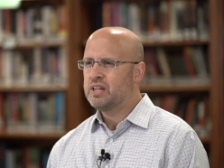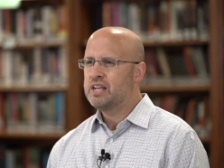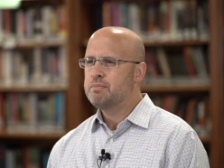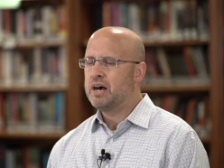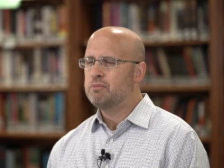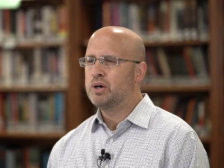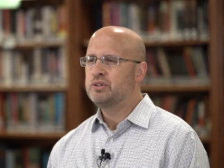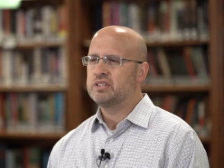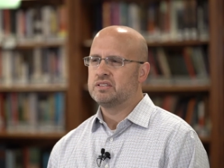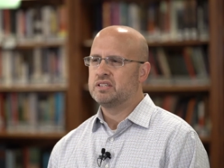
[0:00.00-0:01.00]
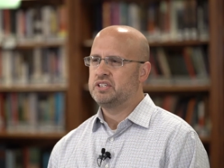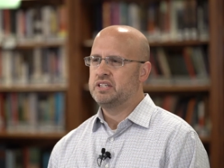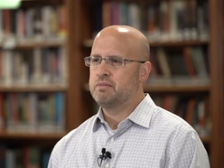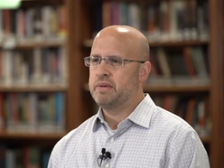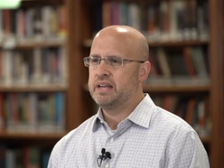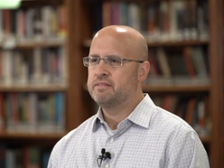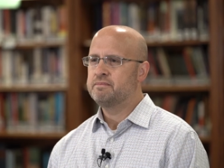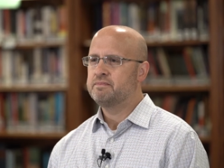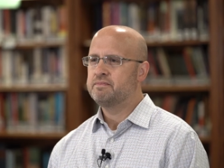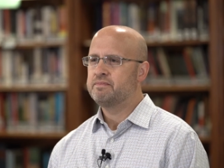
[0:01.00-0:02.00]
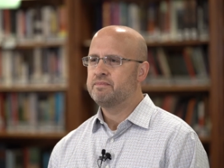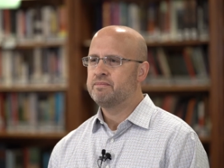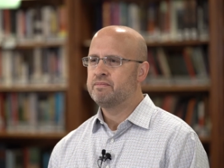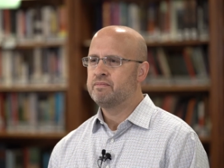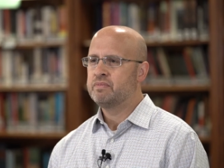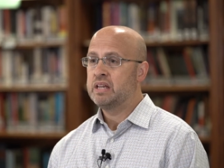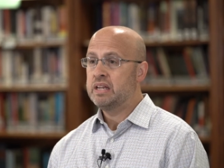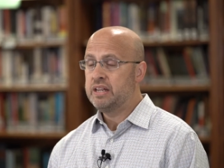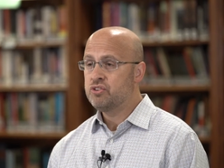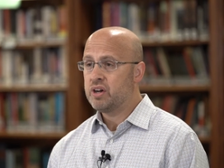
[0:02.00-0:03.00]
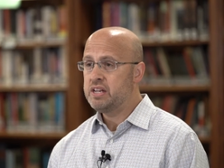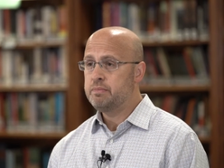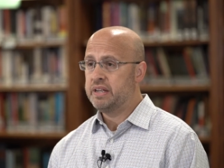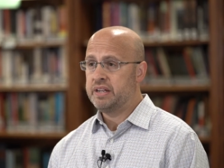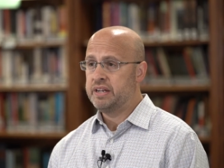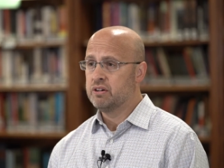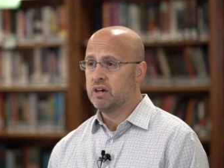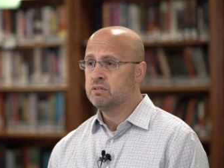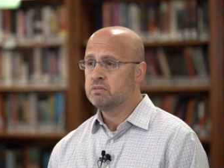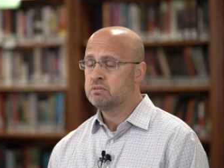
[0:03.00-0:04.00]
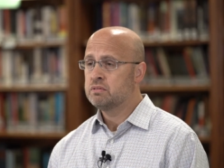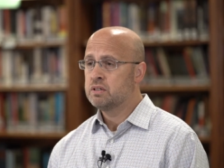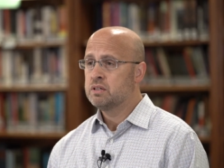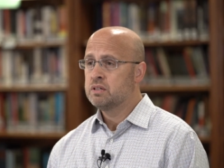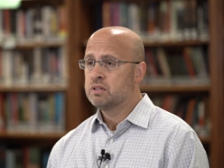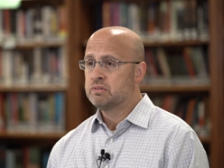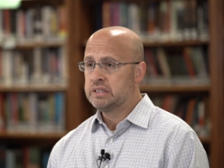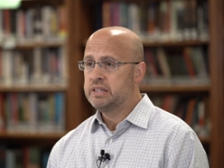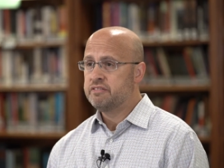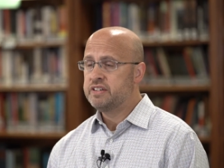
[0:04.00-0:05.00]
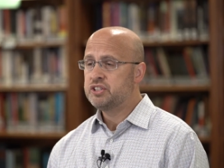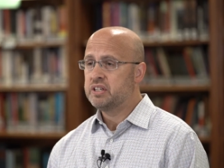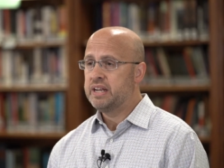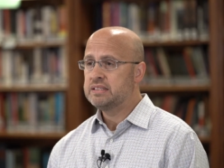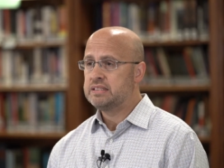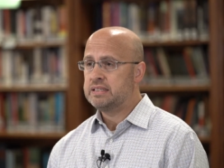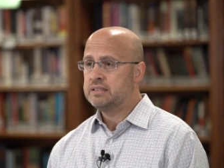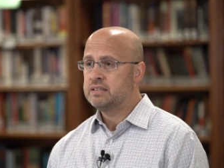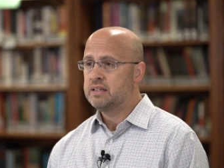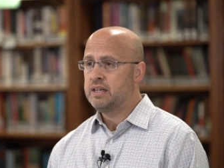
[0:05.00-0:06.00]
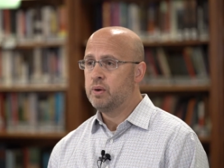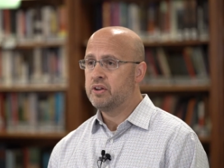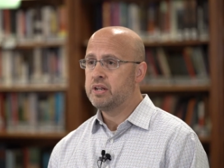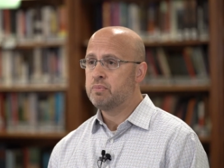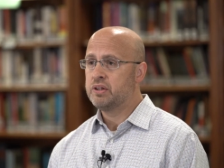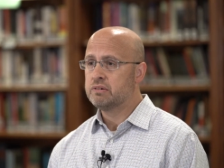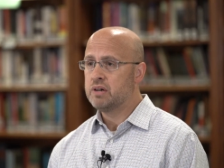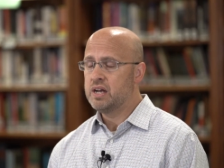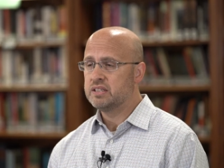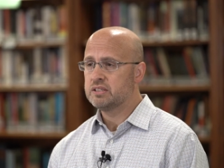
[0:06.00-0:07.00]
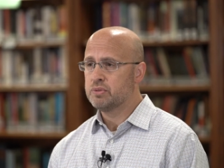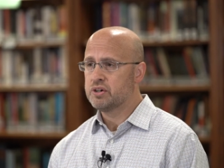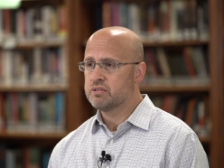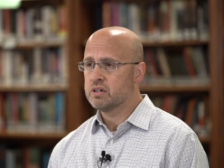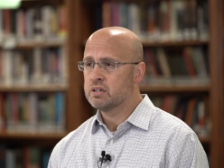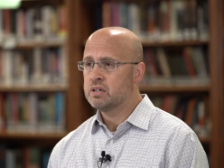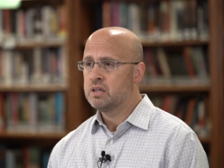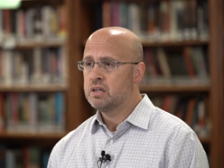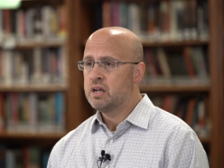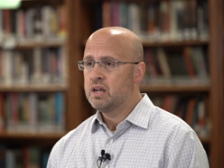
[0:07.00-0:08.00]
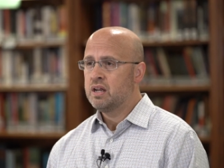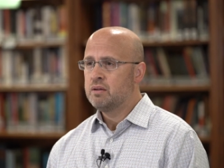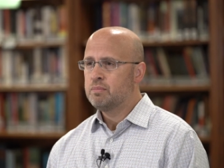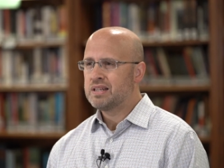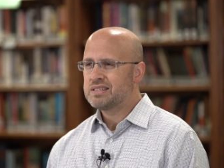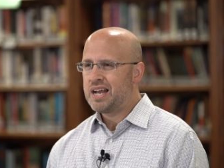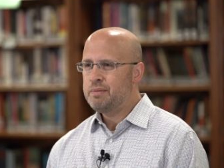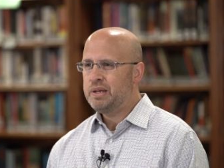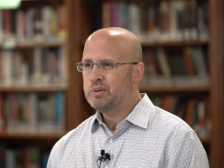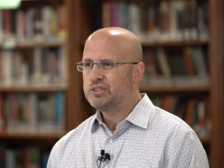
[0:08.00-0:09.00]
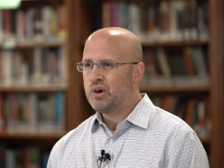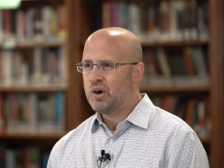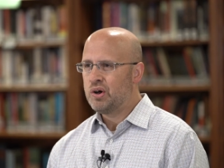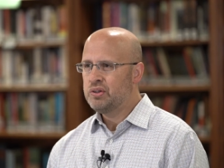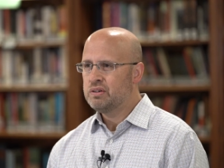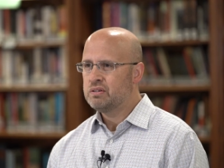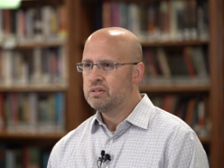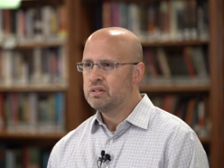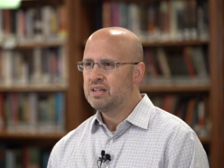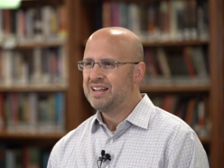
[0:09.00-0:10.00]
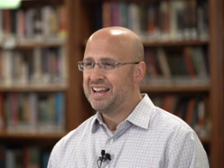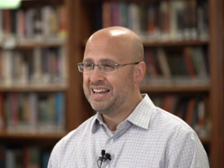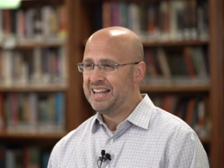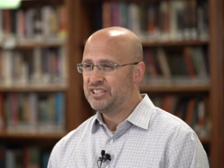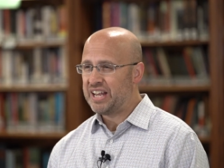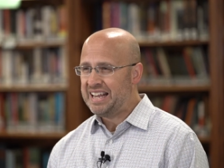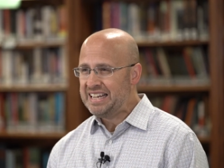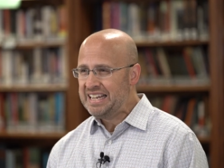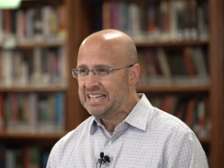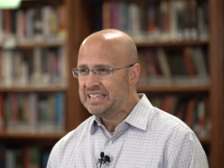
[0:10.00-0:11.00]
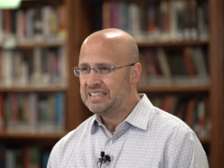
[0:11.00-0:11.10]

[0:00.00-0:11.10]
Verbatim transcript: think about Moses as a young man. He tried to be a hero, really a vigilante, and he wound up on the run as a murderer. By the time he was called, at age 80,